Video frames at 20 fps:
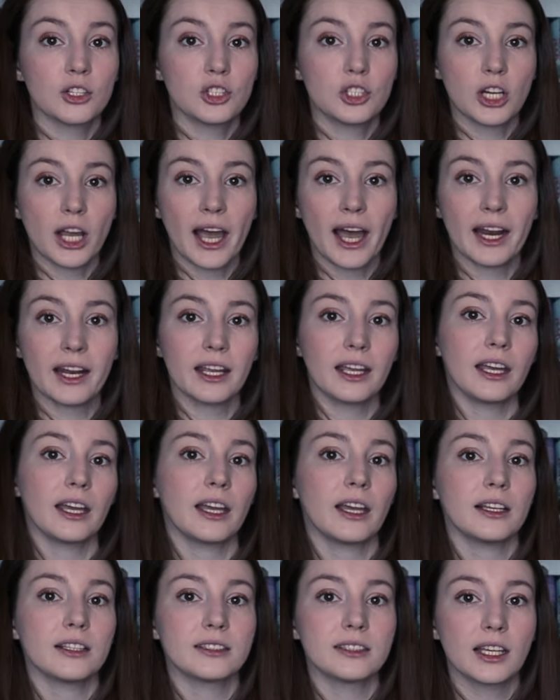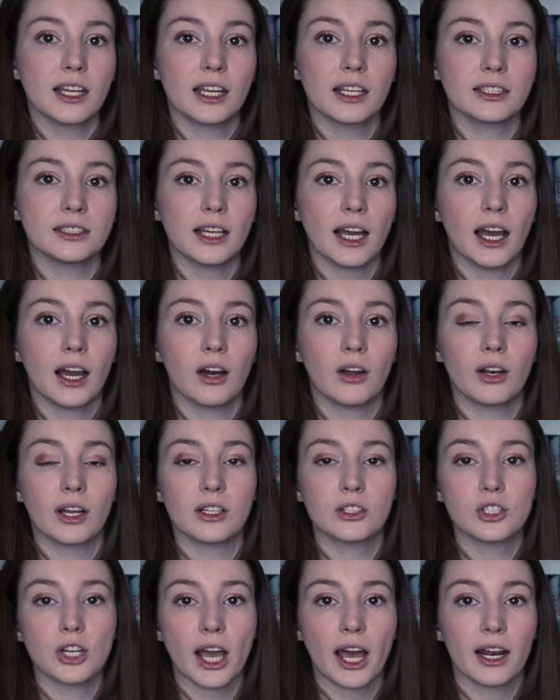Chatting, sitting down
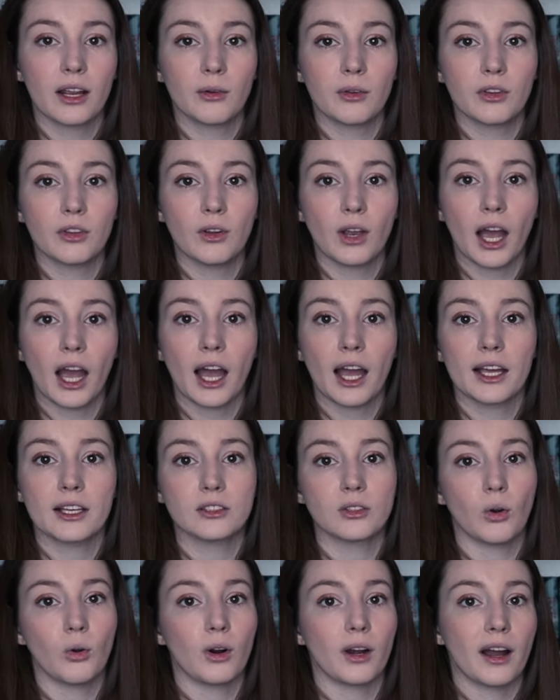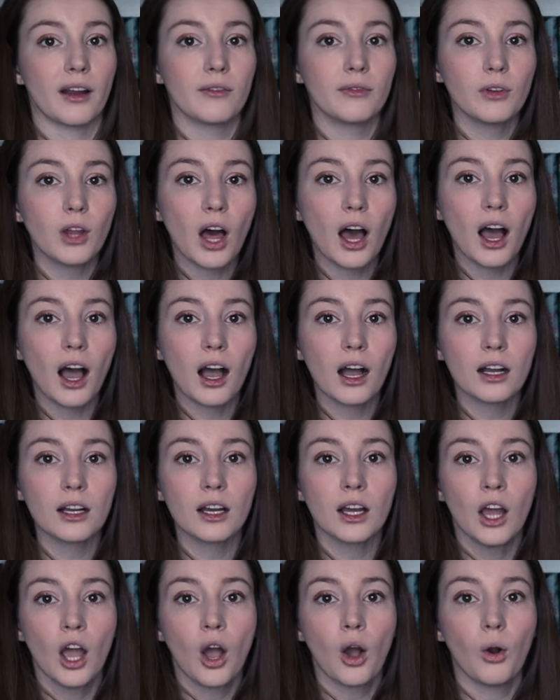and chatting with you guys, or a
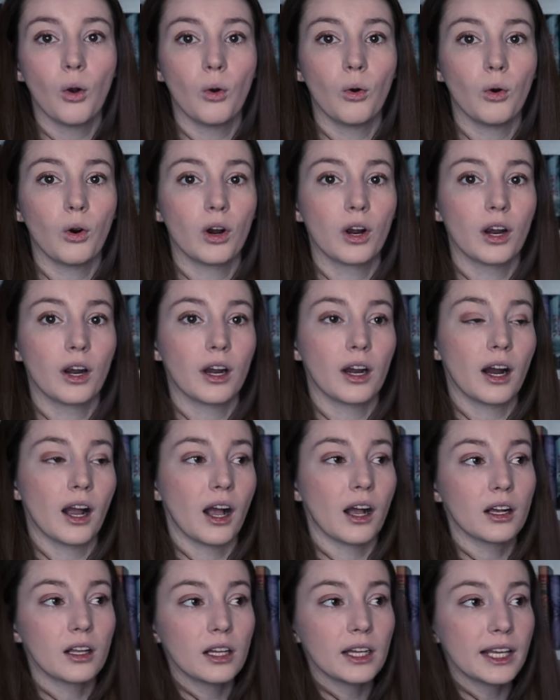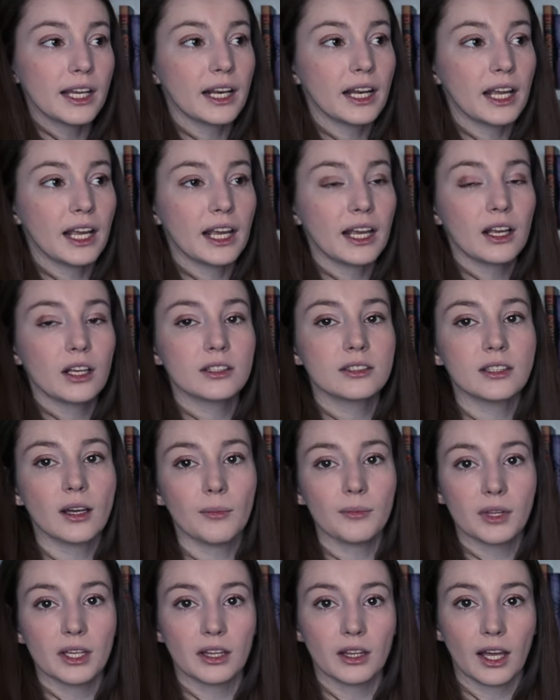vlog, or a cleaning,
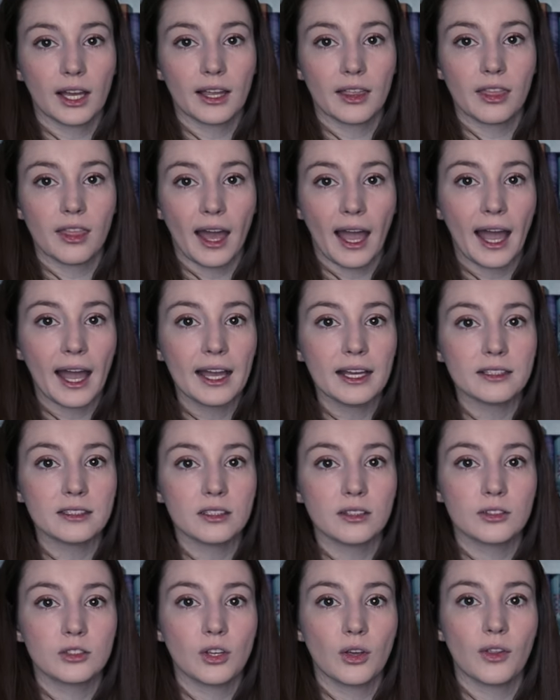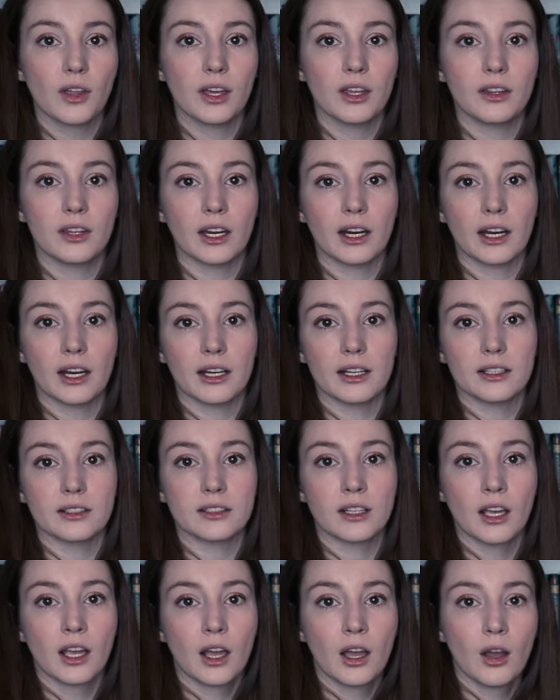something like that, so that there
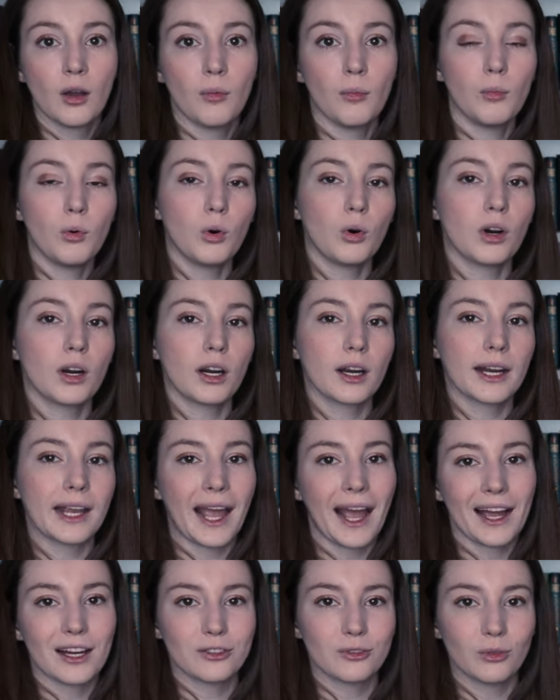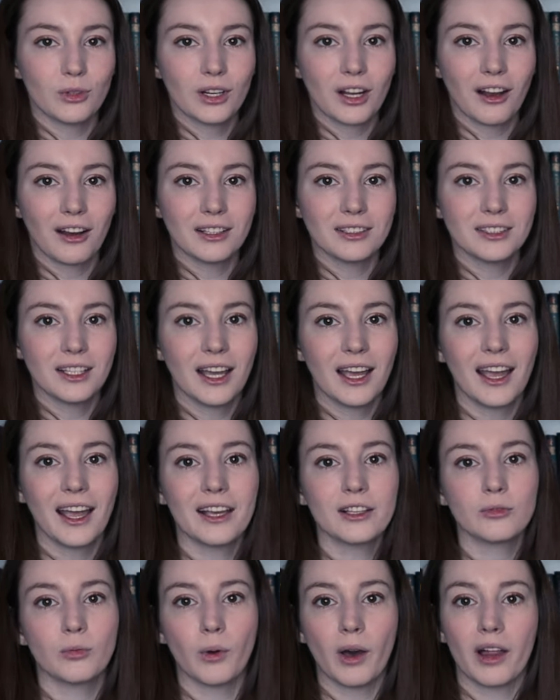is more casual
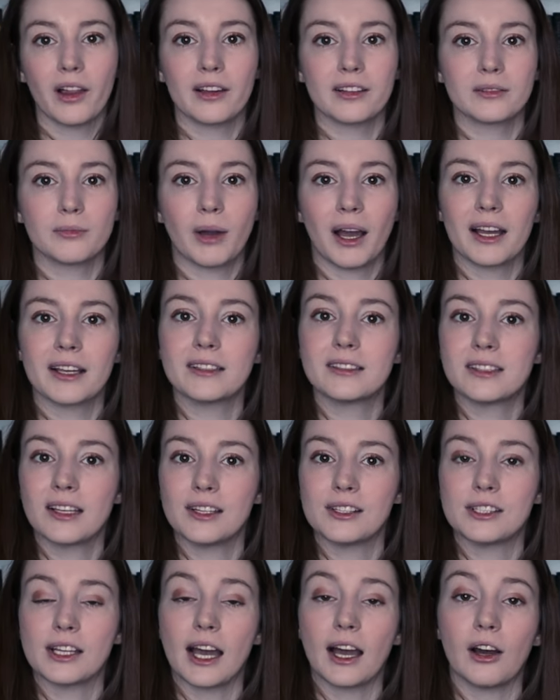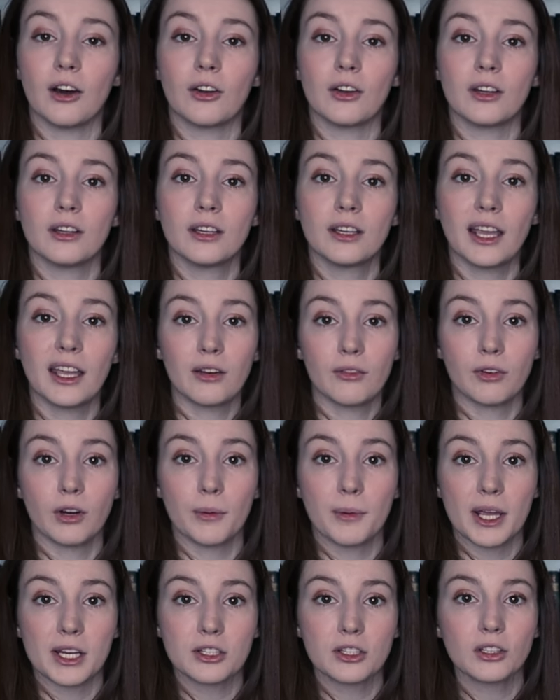content as well as my sit down
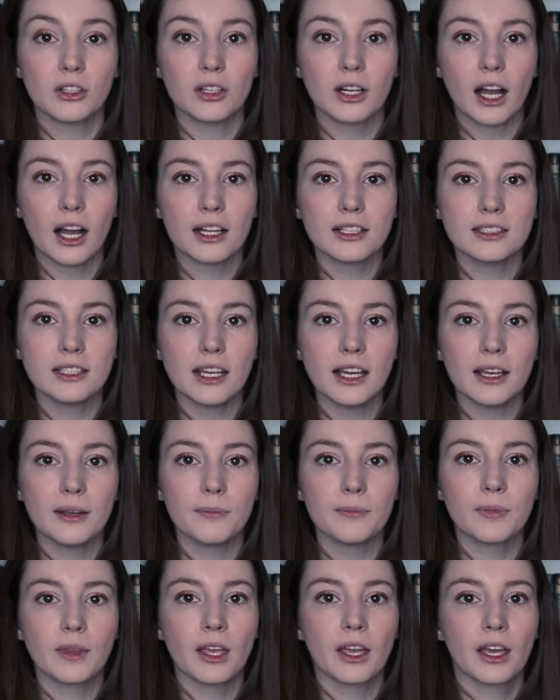informational content.